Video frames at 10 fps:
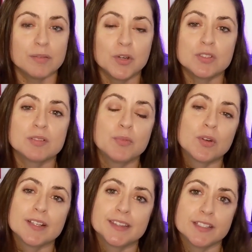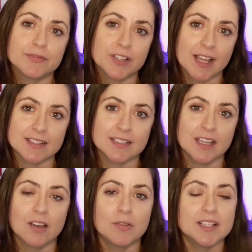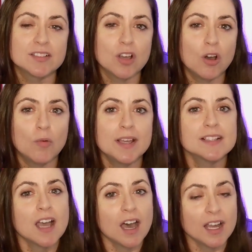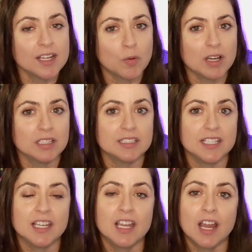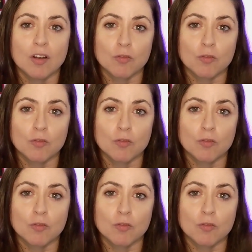The most important thing for SEO is always high quality,